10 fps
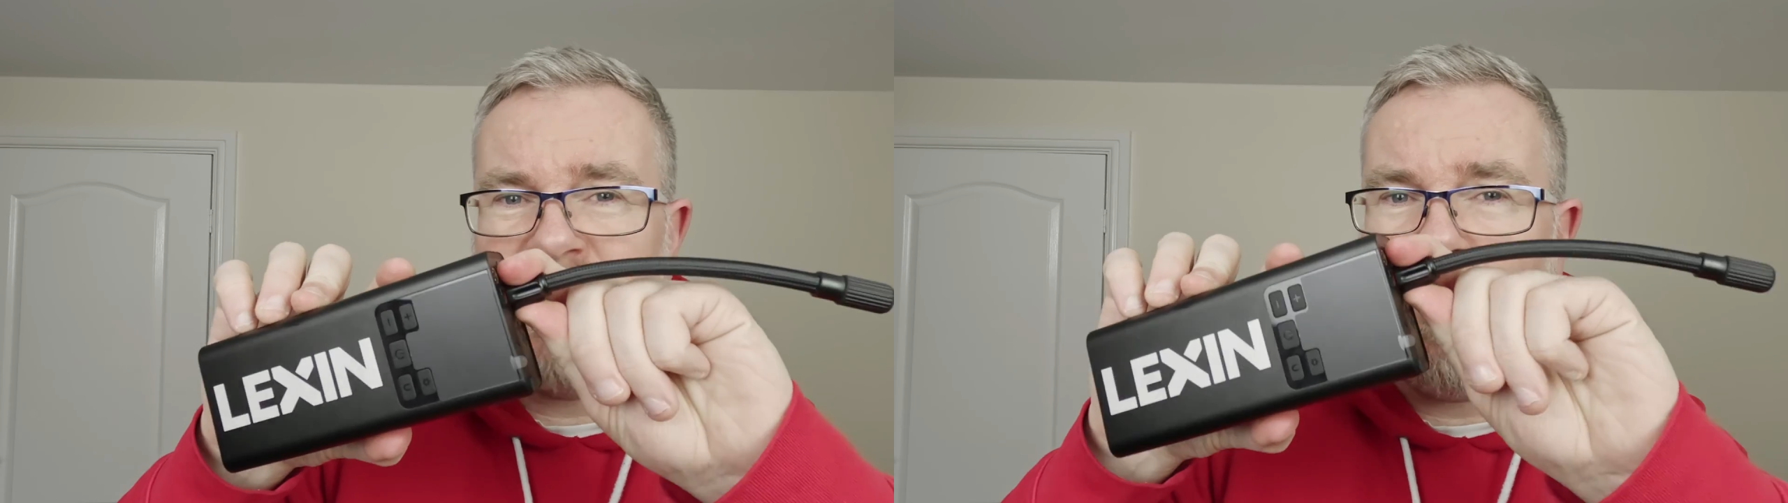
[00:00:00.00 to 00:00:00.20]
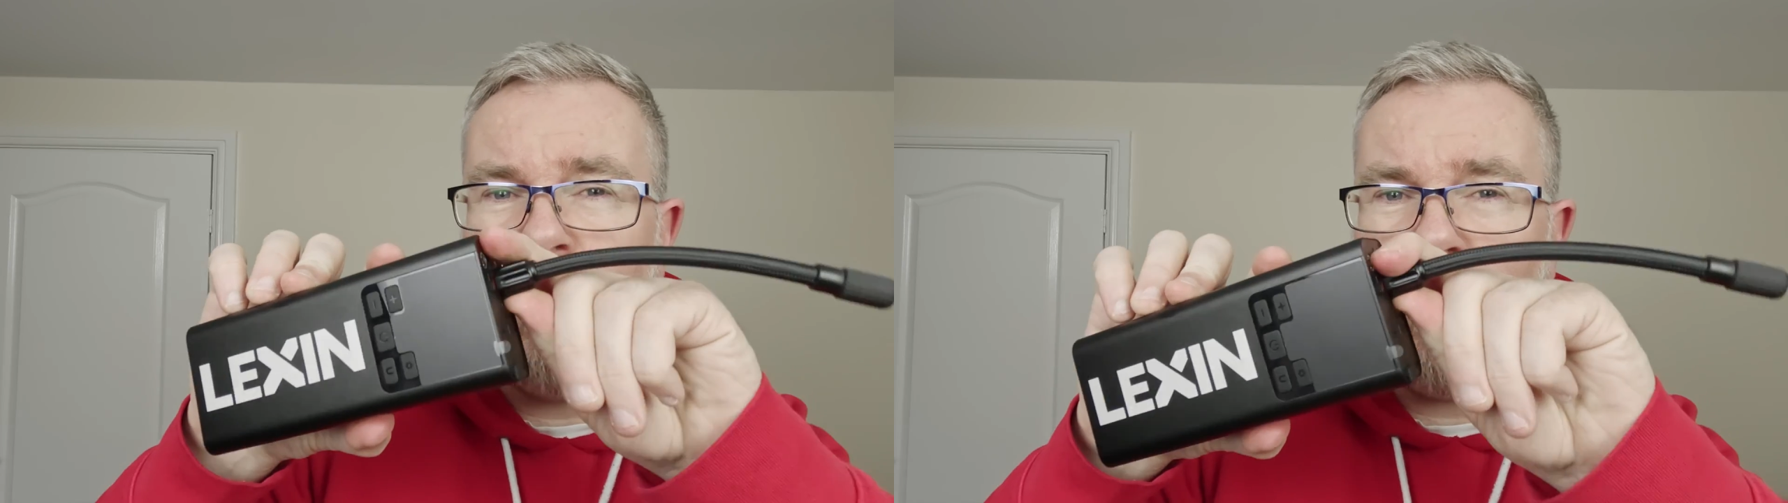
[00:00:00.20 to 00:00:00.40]

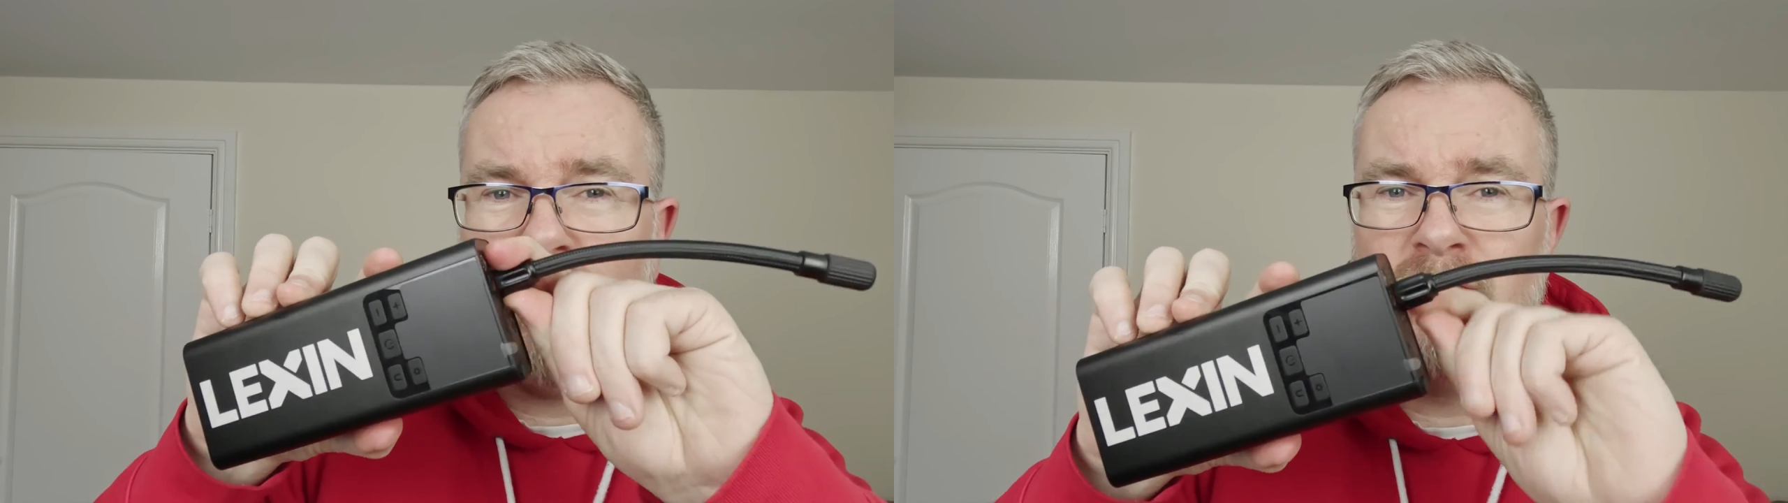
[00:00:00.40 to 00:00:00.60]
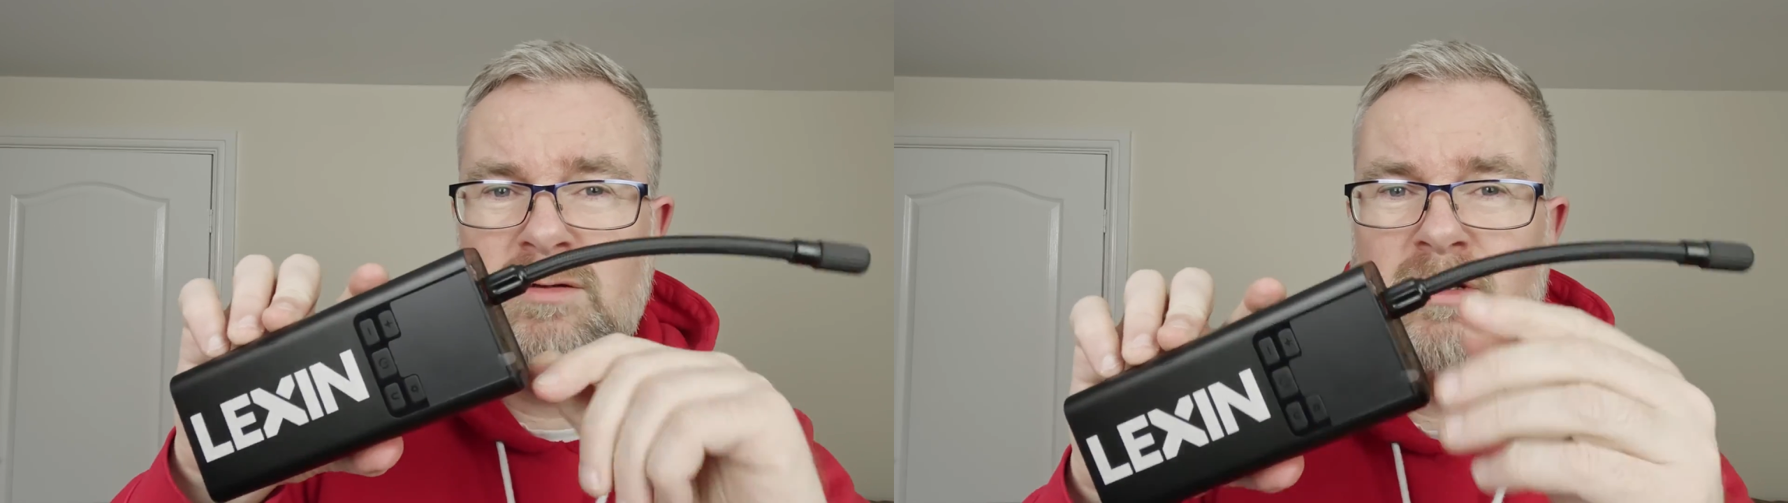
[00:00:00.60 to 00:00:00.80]
get
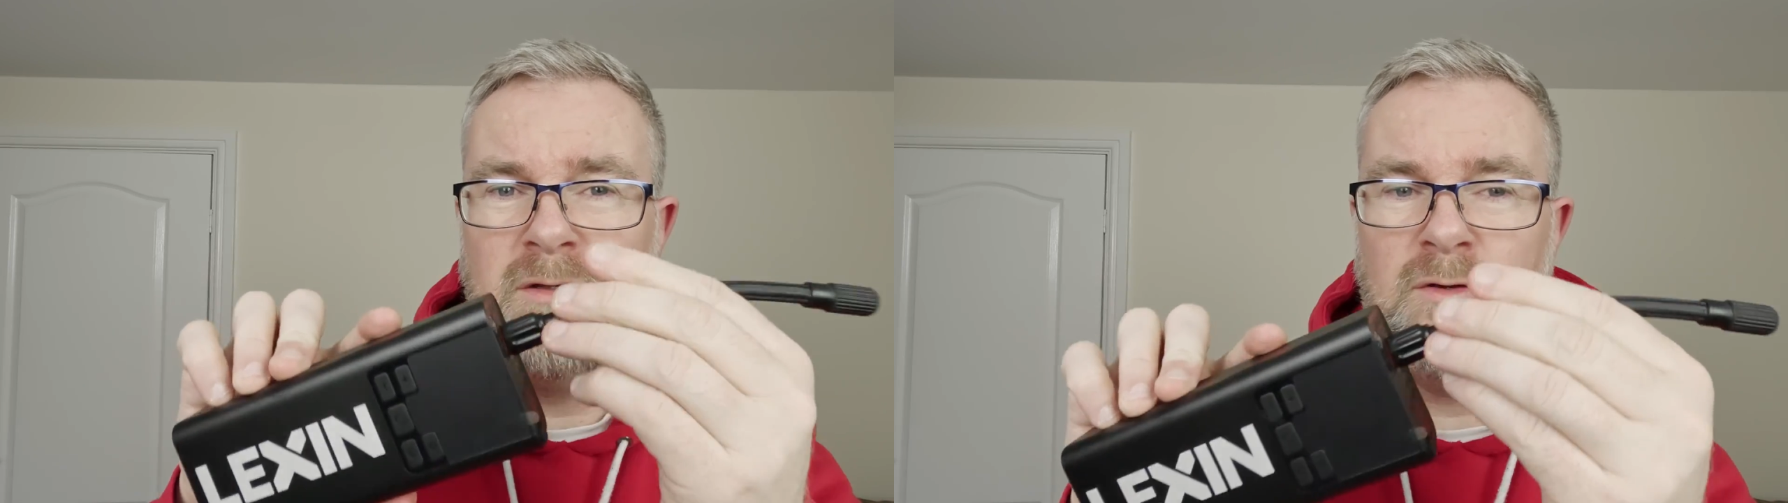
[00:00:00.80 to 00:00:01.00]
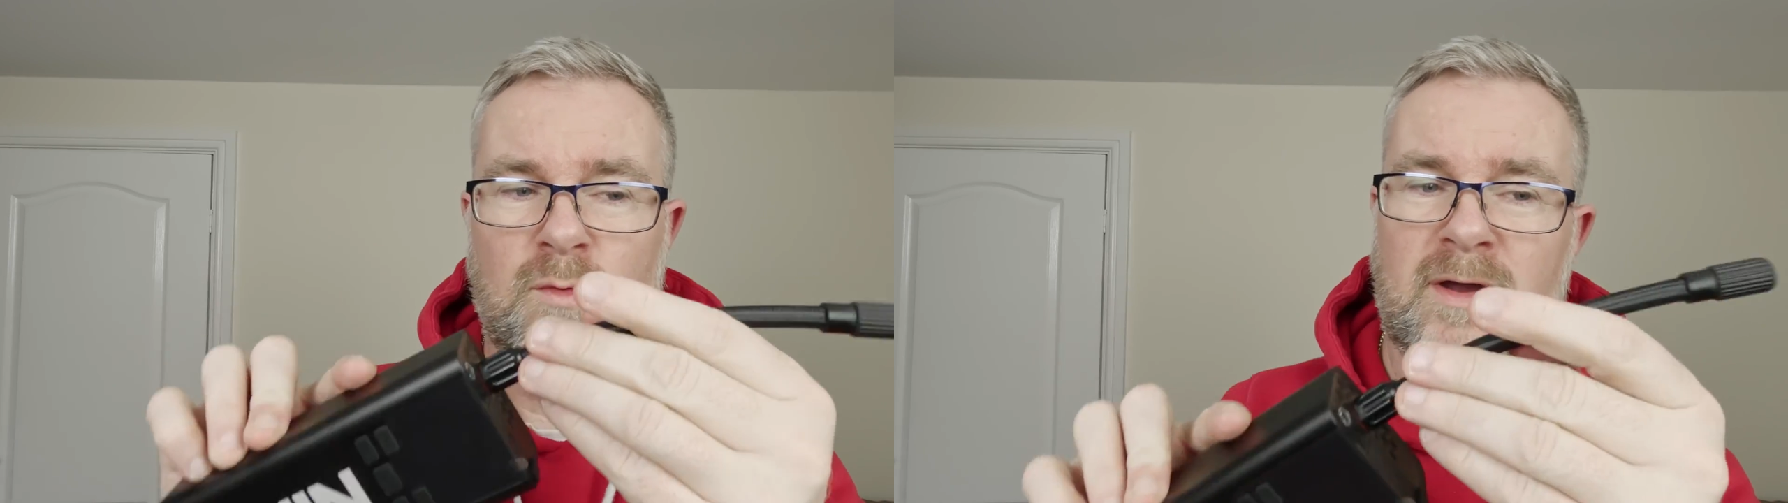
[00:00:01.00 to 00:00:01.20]
hot.
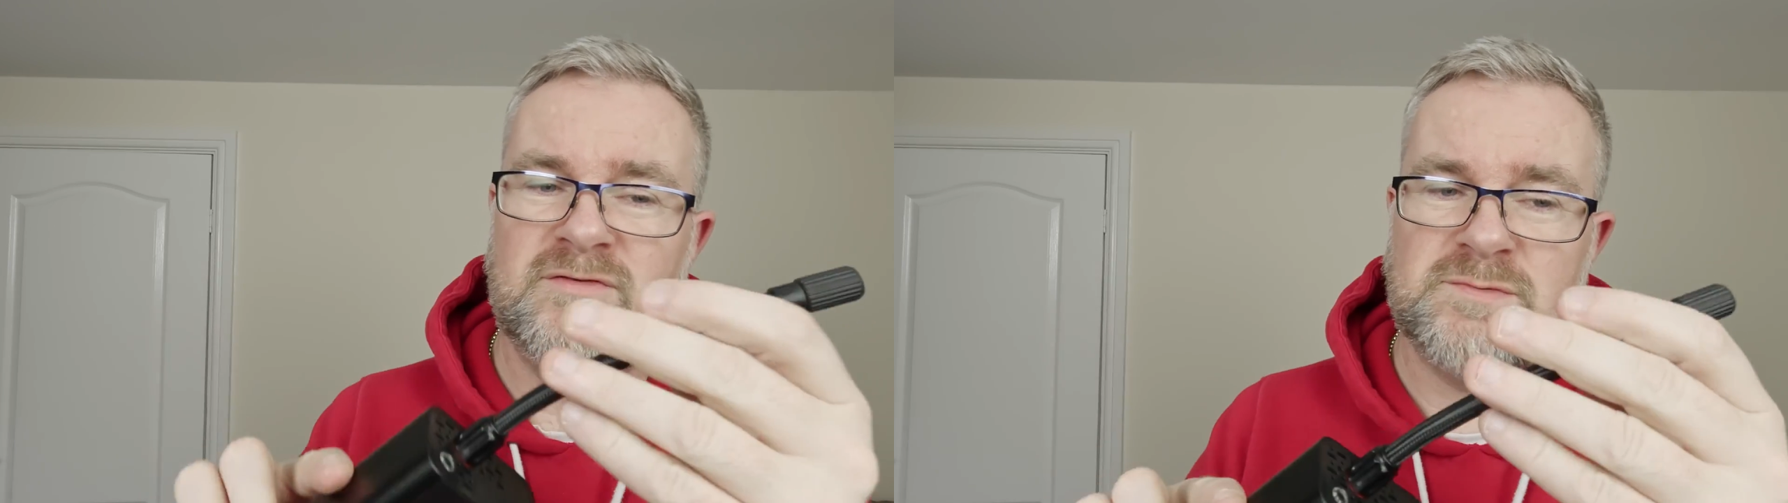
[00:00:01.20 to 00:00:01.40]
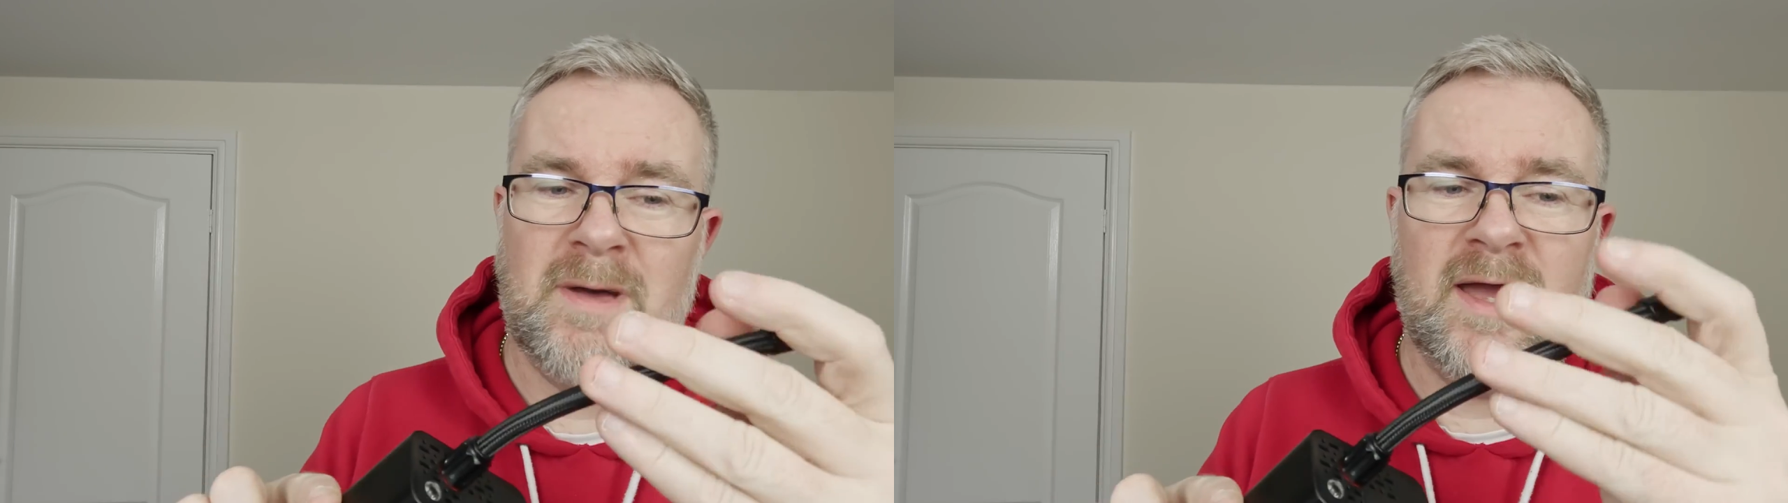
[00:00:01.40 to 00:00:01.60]

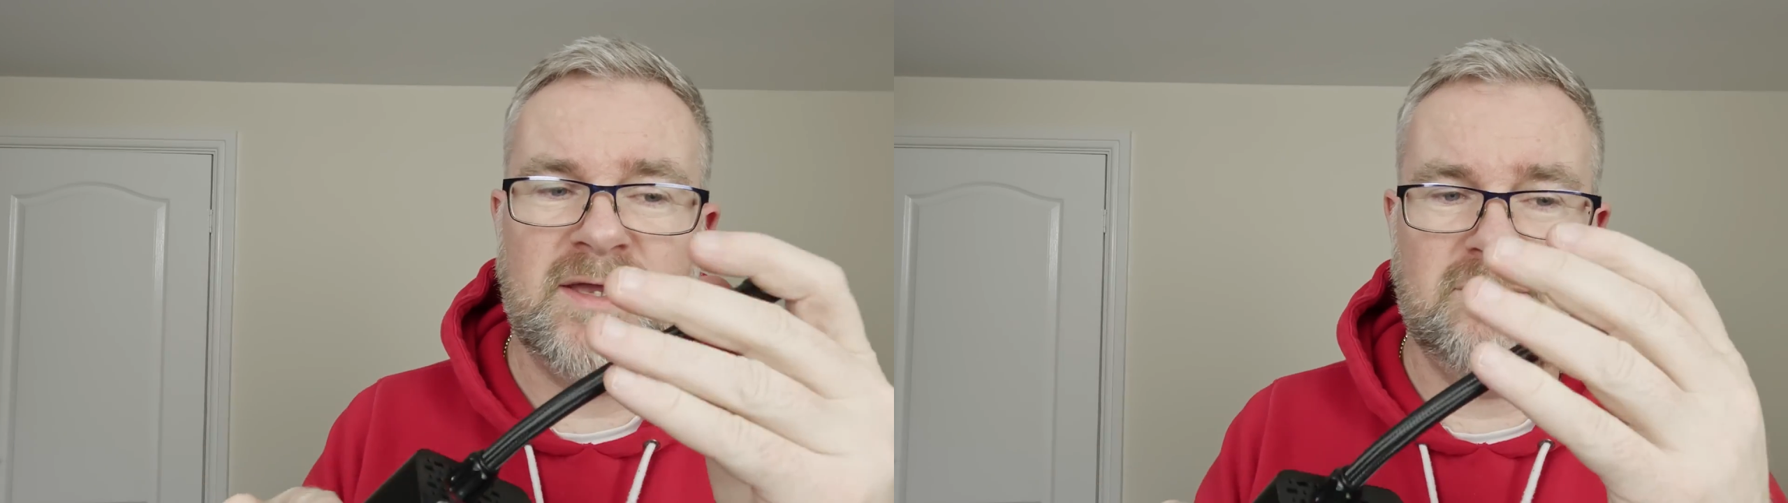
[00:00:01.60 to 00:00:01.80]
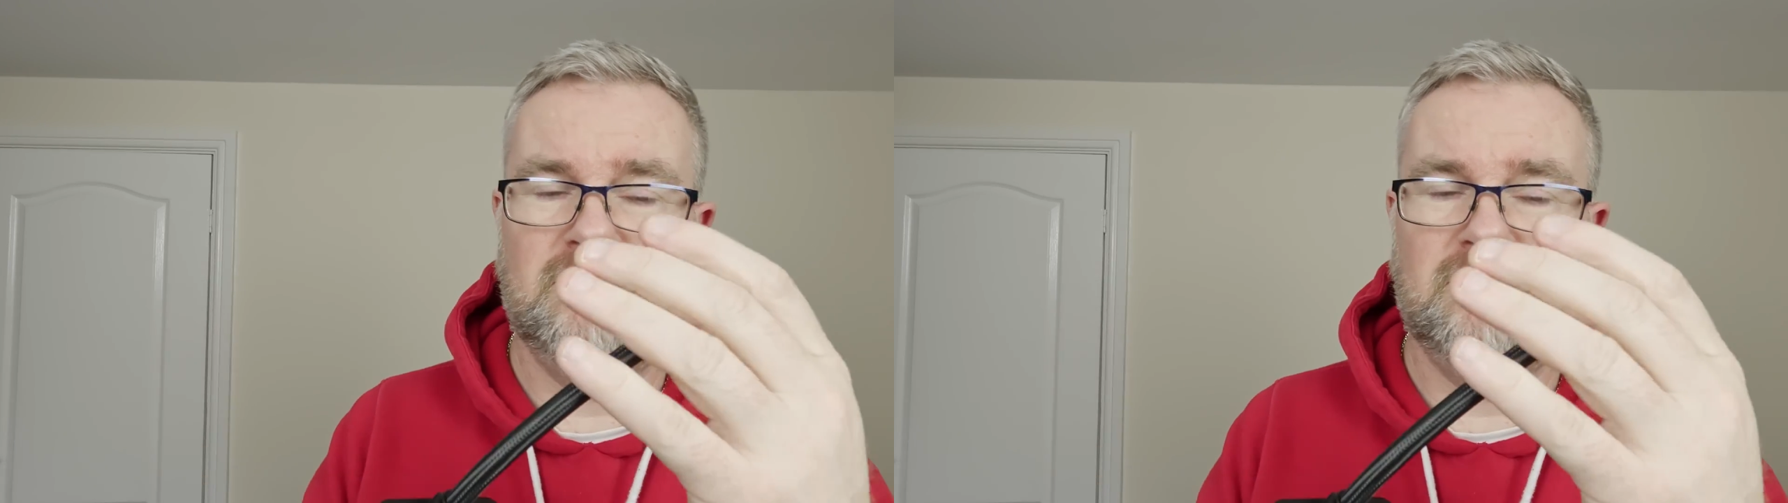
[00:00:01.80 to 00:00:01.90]
Whereas my